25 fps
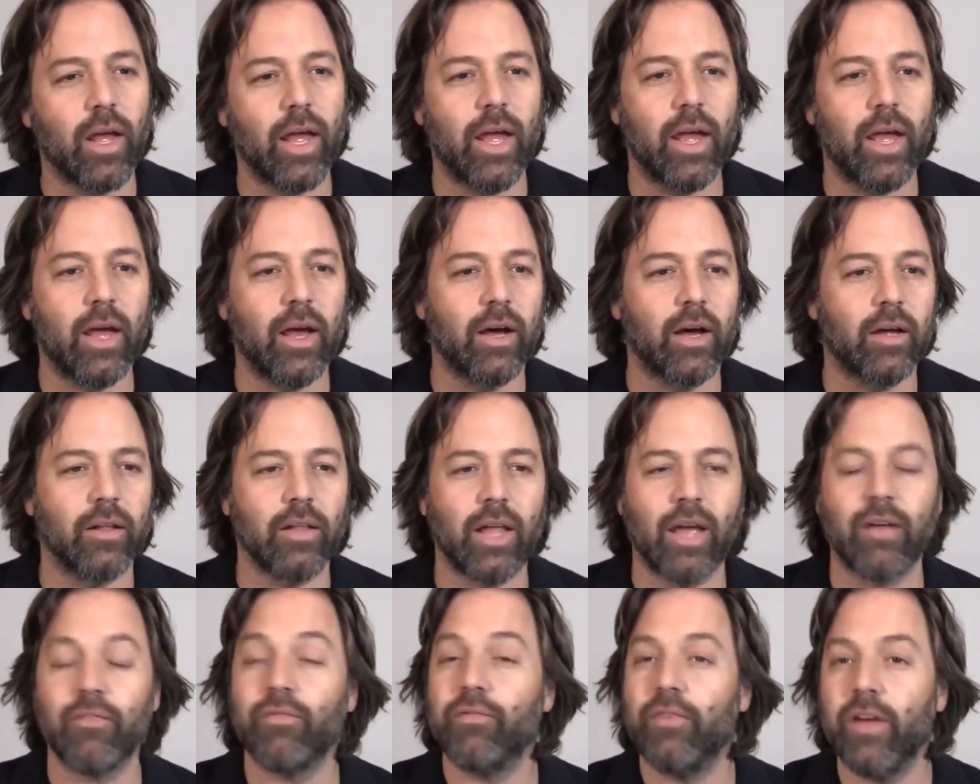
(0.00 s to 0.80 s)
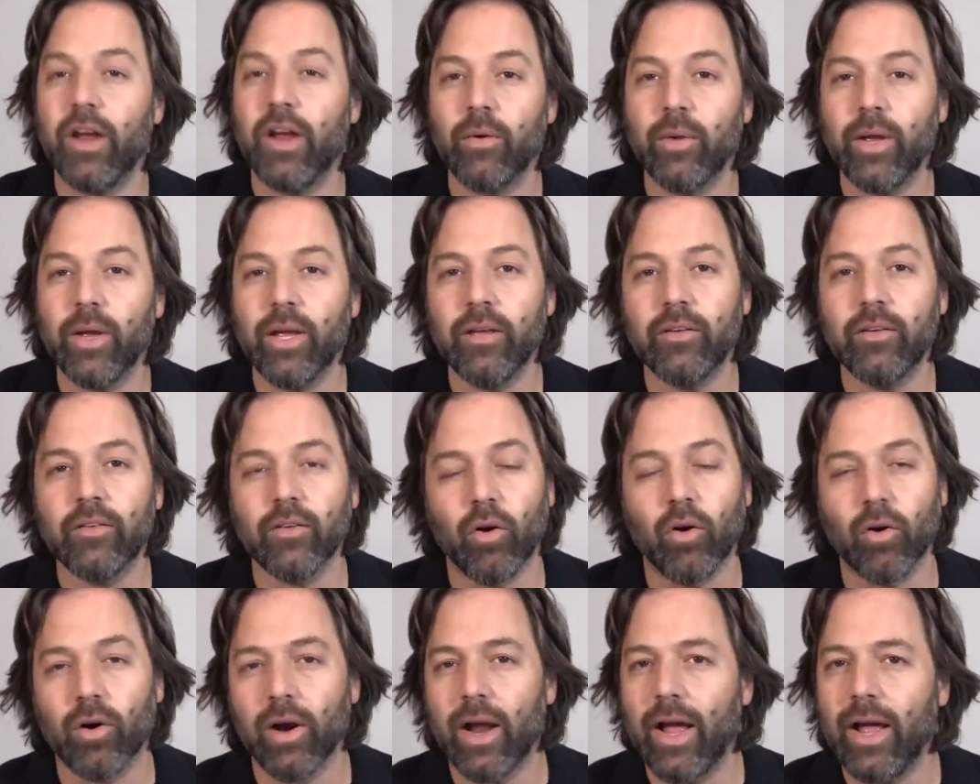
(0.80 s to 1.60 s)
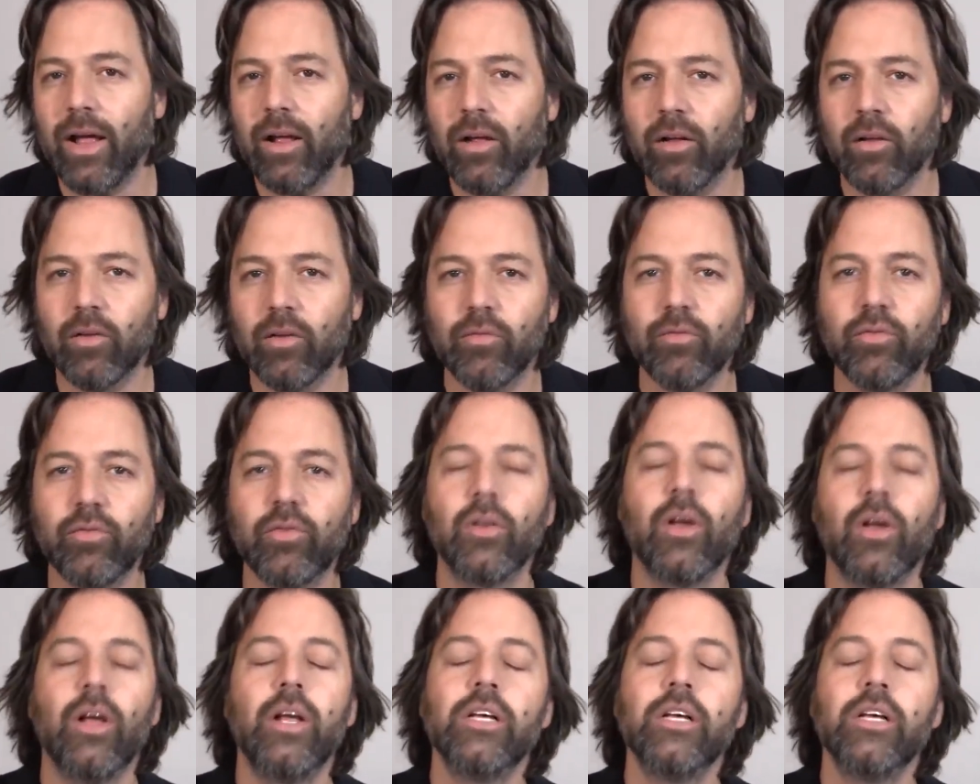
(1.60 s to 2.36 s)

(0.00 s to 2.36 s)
like fairies or elves,